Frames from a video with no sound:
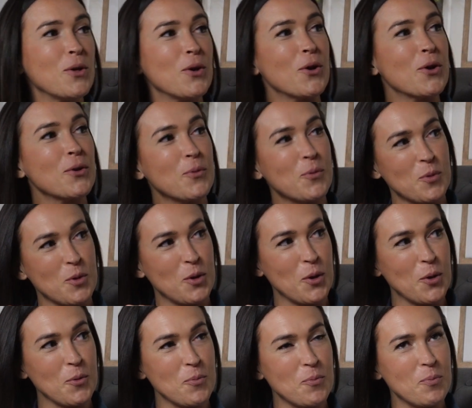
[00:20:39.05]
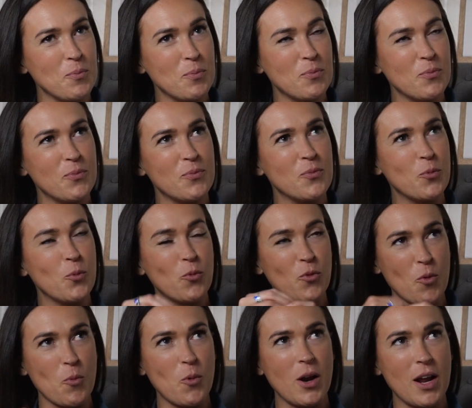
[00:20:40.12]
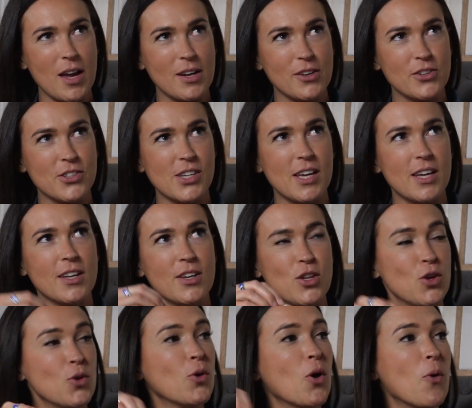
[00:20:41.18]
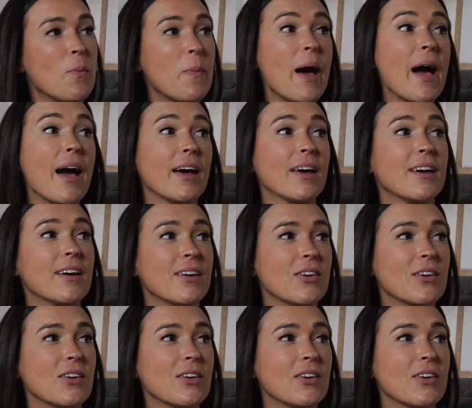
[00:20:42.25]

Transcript: Your your from what I understand, you go back,